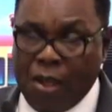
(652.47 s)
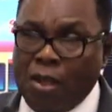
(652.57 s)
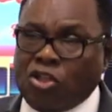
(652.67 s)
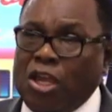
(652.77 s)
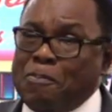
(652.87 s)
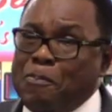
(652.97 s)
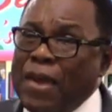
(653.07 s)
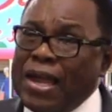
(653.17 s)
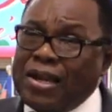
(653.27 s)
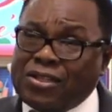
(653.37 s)
She
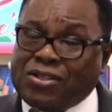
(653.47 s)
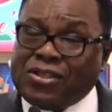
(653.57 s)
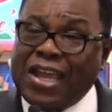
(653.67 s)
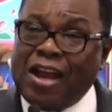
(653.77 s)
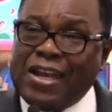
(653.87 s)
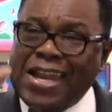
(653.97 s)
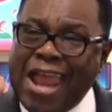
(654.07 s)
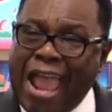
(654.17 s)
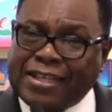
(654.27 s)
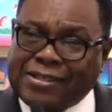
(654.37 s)
builds their
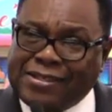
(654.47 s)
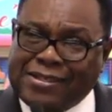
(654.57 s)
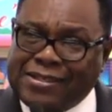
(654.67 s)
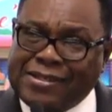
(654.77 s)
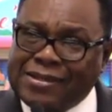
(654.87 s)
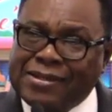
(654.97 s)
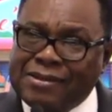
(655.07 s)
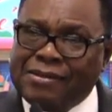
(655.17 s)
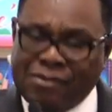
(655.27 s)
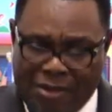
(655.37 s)
nest
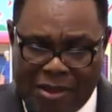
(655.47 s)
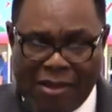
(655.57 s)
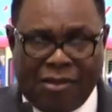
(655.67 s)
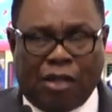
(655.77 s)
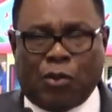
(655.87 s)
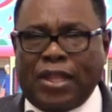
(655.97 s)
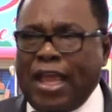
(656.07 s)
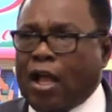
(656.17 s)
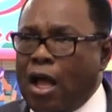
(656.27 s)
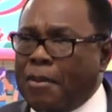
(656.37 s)
that when
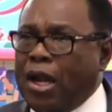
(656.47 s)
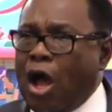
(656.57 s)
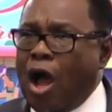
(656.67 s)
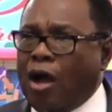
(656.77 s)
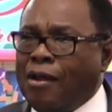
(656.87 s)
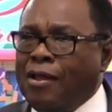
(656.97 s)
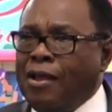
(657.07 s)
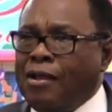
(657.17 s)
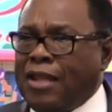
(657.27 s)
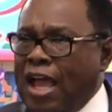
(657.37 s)
they come along,
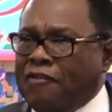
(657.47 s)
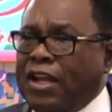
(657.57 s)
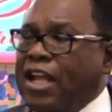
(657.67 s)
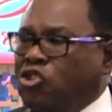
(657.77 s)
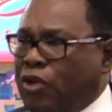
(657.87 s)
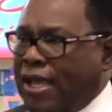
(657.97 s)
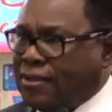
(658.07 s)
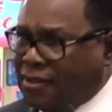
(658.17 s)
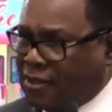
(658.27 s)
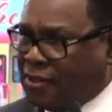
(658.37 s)
they have an
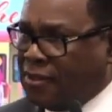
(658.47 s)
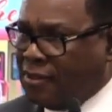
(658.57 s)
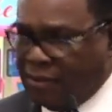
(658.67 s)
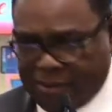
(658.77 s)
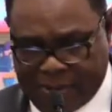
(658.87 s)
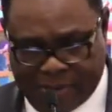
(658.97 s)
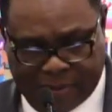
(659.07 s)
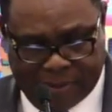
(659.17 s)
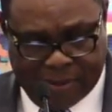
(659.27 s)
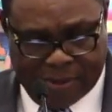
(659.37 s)
address.
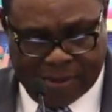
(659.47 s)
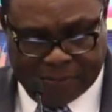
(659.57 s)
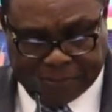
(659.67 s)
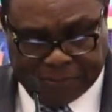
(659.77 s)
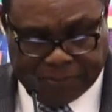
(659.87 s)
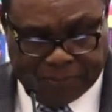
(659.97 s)
Hmm?